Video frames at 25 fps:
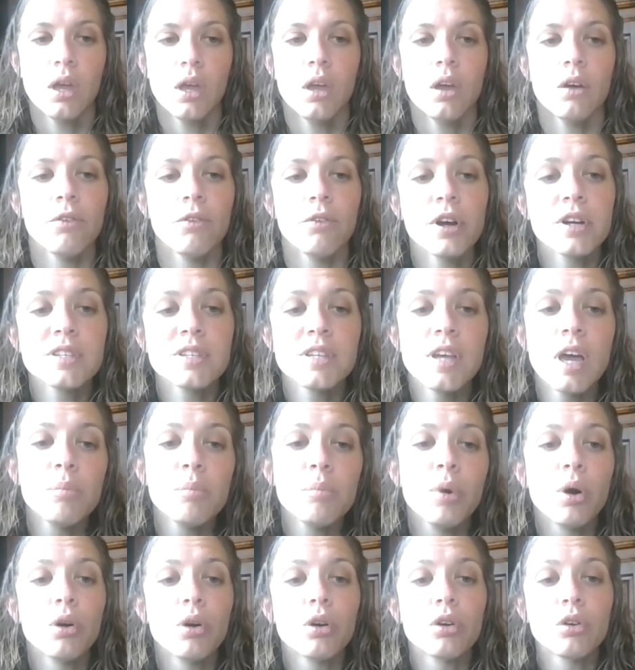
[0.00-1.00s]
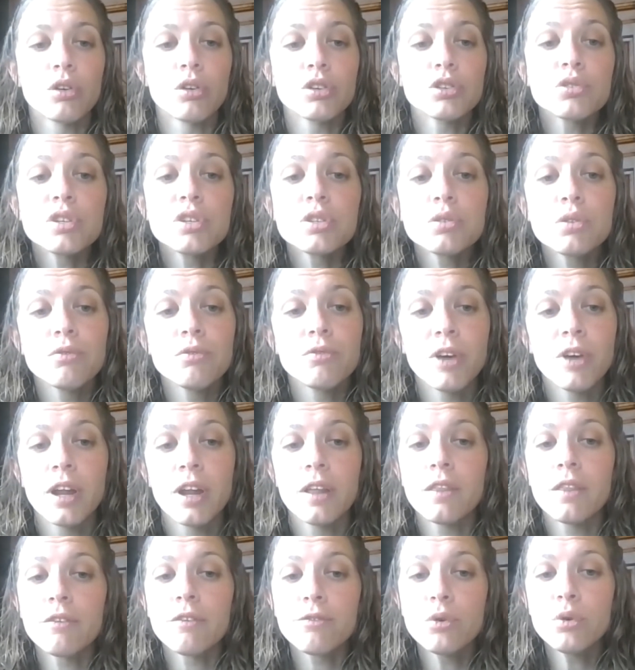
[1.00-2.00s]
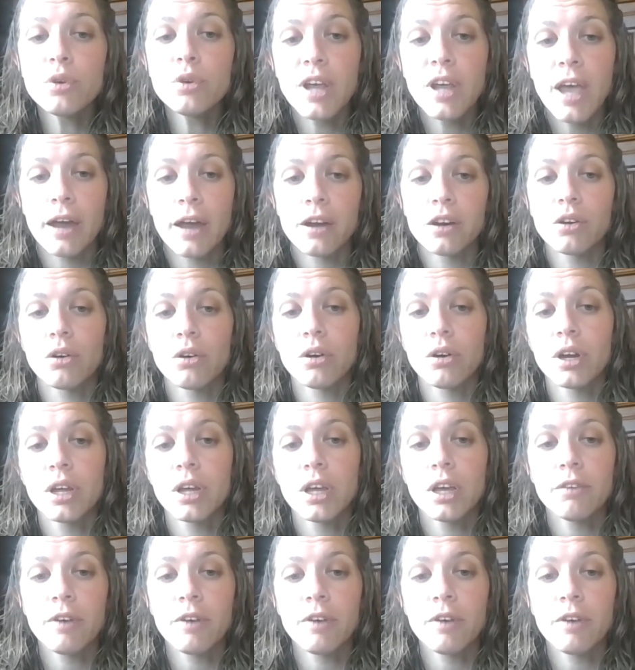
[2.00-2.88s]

For example, groceries would fit in the food category. If